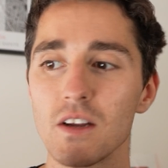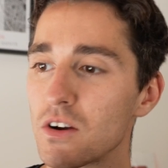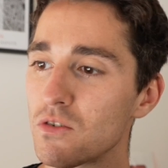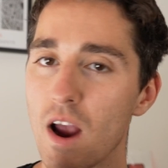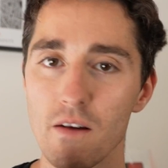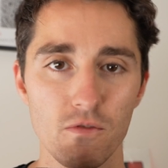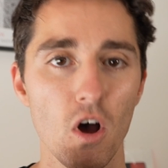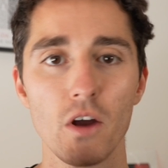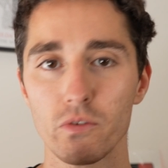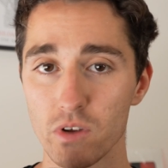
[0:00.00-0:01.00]
grand
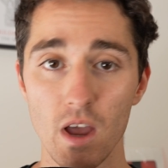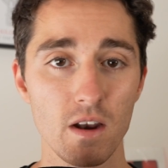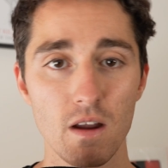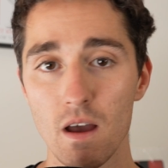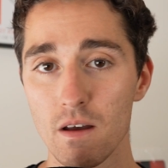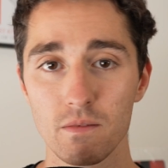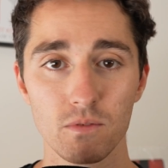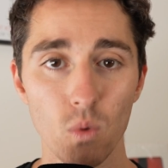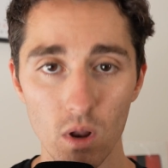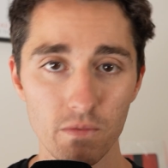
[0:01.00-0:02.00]
finals and
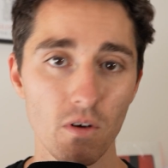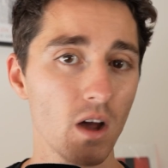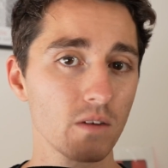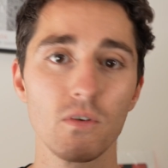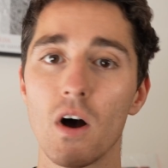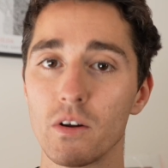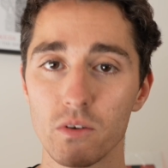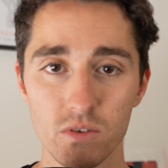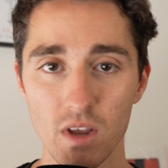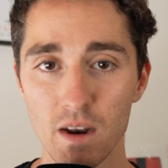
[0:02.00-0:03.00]
qualifying
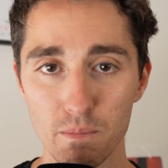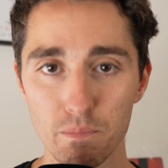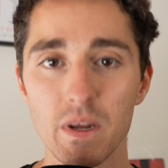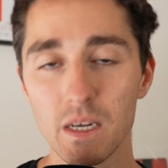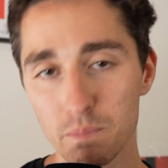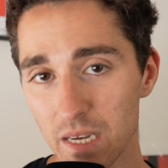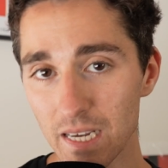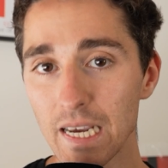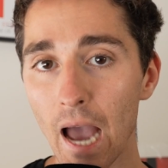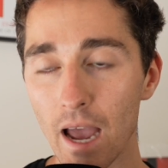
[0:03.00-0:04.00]
finals and
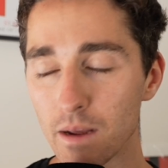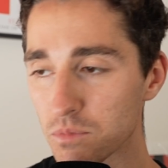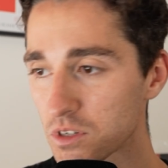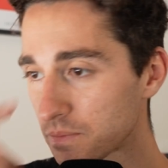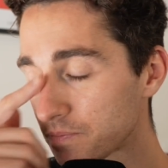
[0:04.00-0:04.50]
big games.